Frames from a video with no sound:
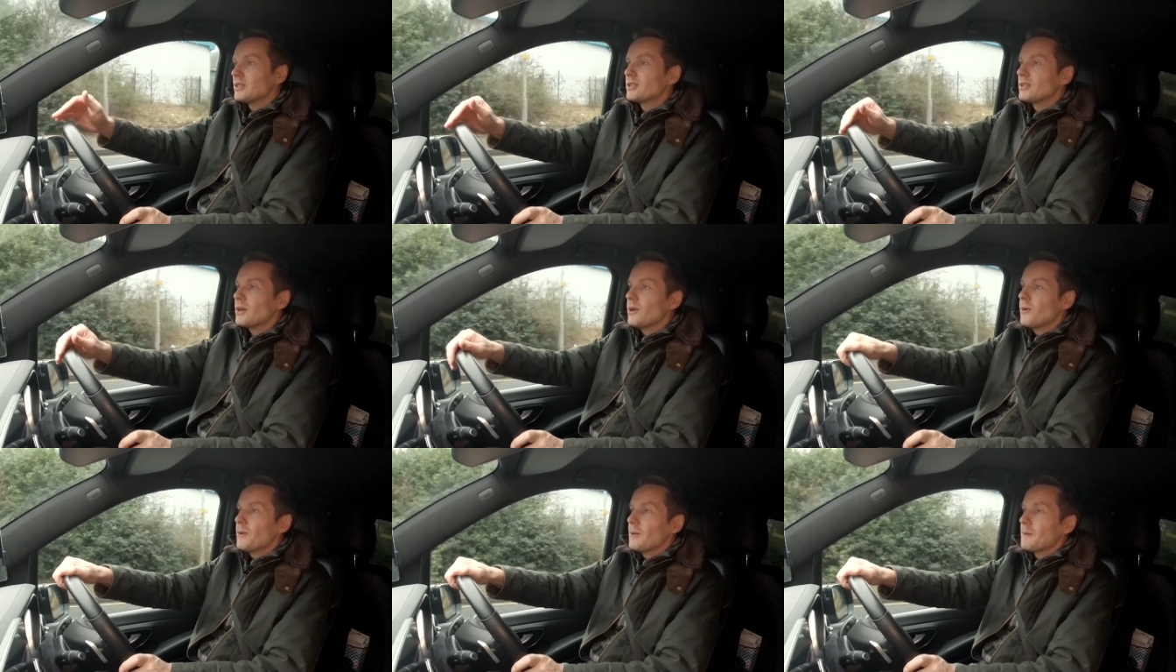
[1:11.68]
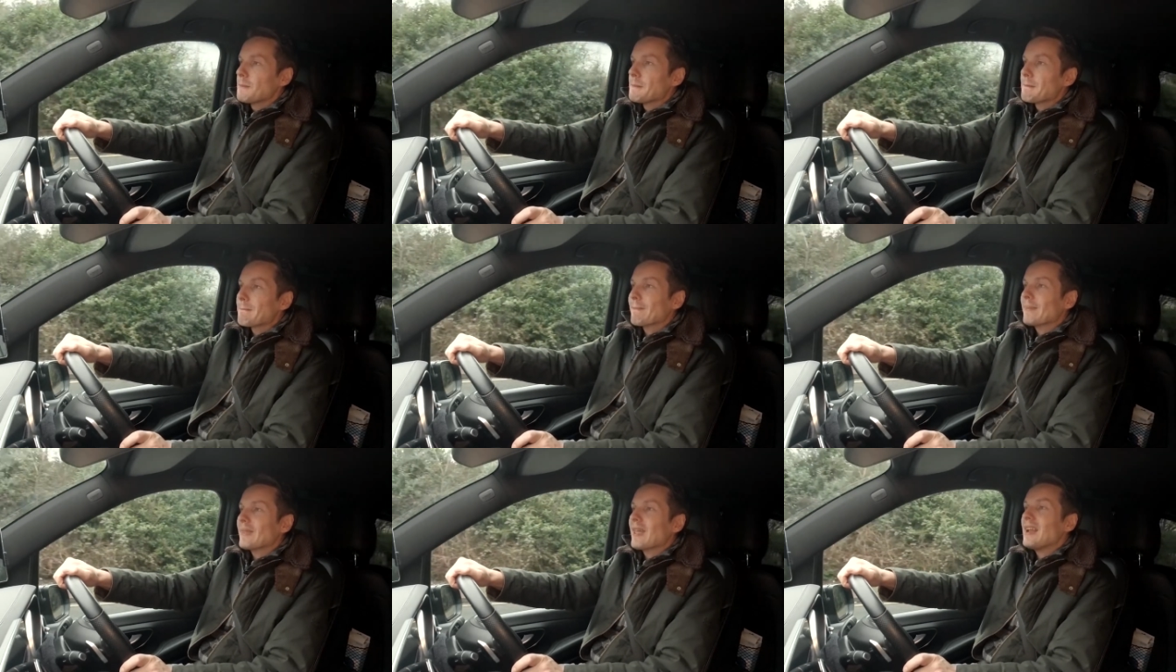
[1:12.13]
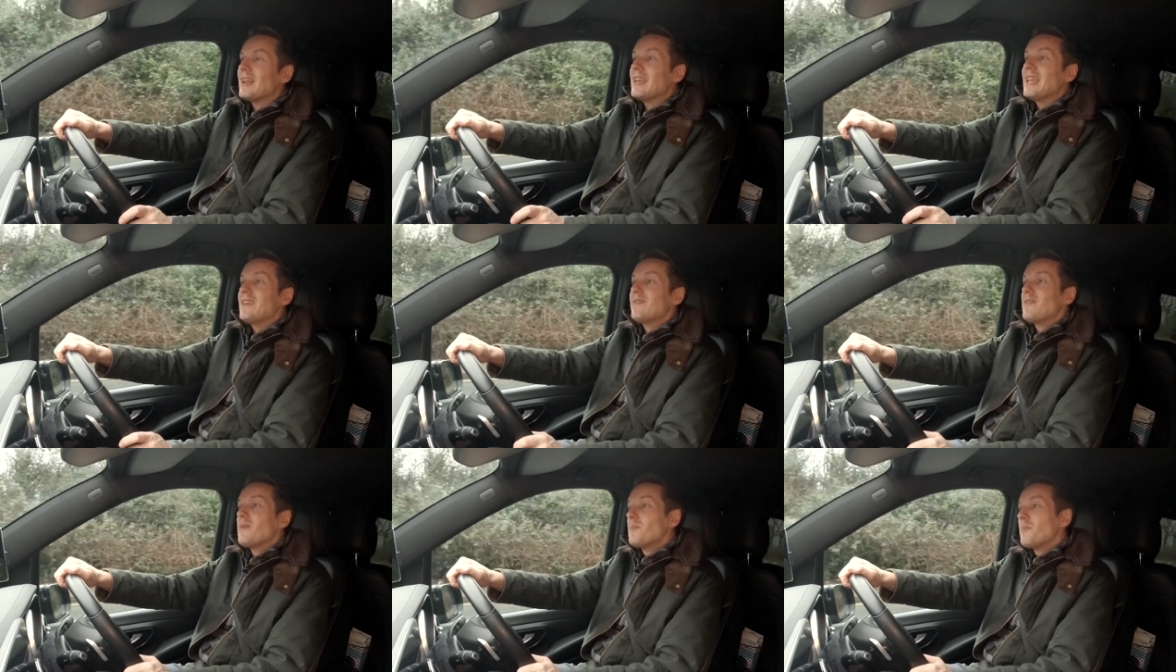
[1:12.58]
had been stolen.
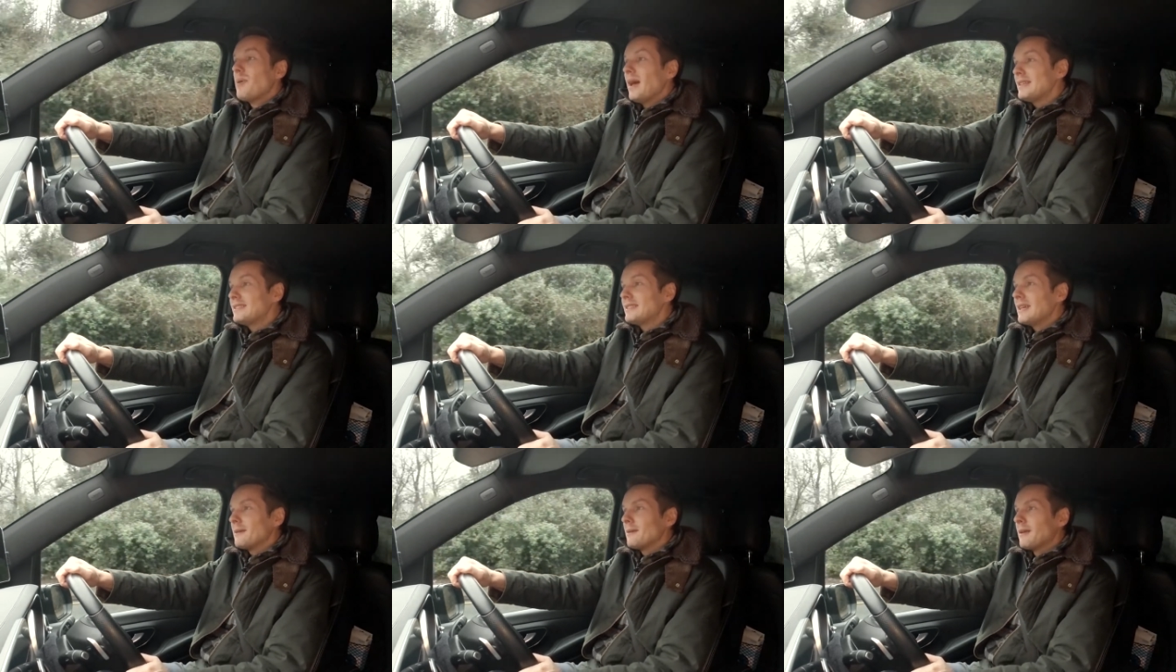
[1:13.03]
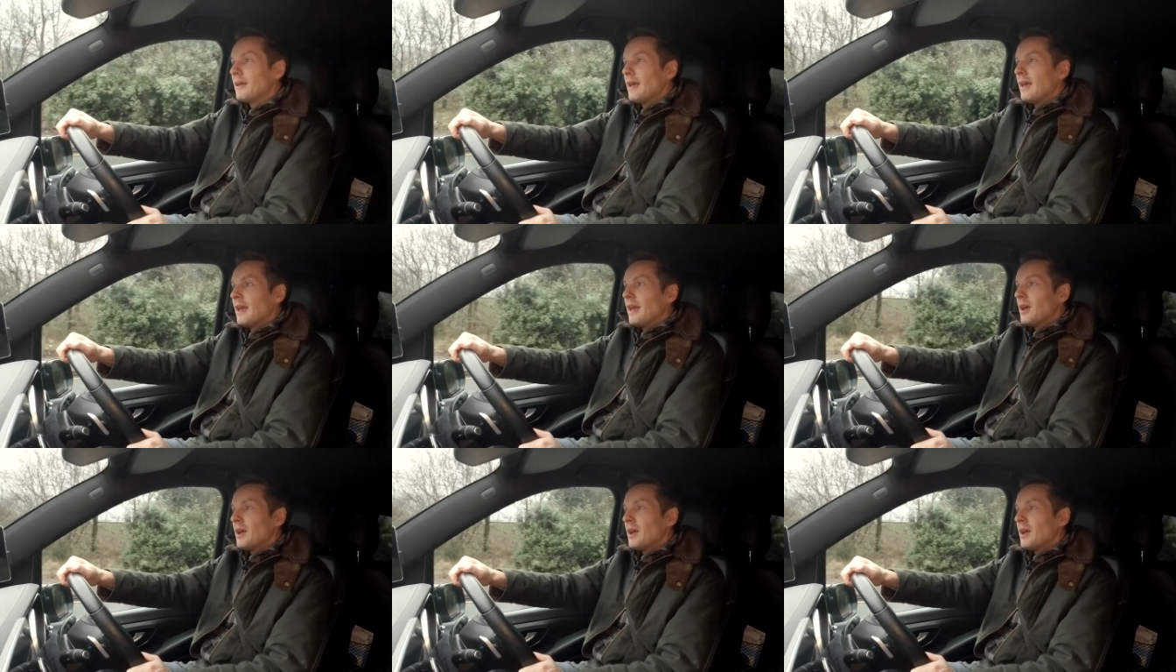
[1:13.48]
And even better,